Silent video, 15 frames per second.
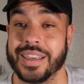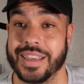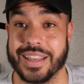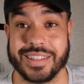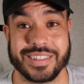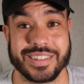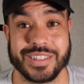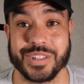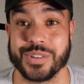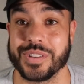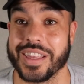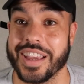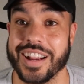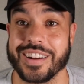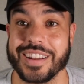It's still
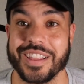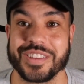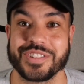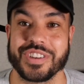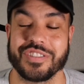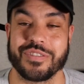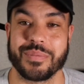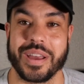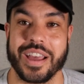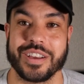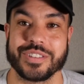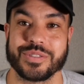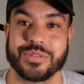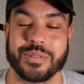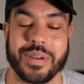there down the street from my
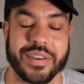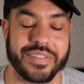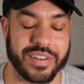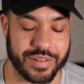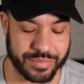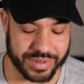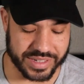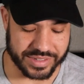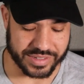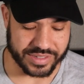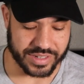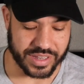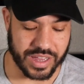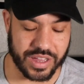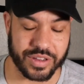house, one of my favorite places to
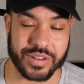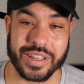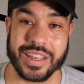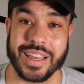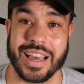go.